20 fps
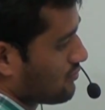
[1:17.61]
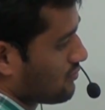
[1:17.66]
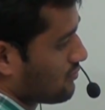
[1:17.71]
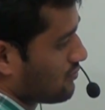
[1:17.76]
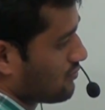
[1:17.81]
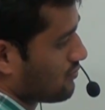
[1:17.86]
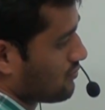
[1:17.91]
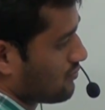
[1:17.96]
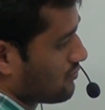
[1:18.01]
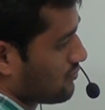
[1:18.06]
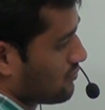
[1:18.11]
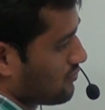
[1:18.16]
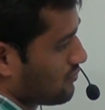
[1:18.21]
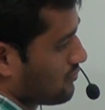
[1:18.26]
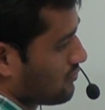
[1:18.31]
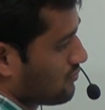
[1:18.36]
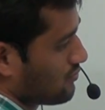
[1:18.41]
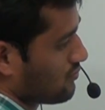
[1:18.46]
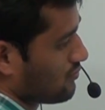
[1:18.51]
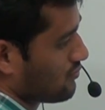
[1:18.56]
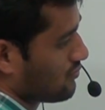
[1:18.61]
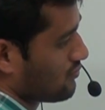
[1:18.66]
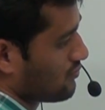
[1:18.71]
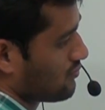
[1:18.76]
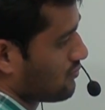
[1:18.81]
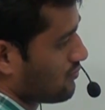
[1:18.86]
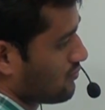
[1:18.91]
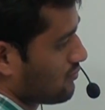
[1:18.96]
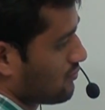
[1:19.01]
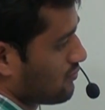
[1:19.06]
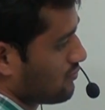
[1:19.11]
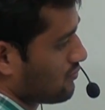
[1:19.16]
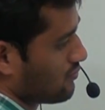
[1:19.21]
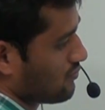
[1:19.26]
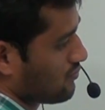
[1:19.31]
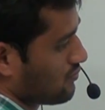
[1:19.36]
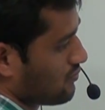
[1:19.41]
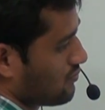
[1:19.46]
Nothing is said.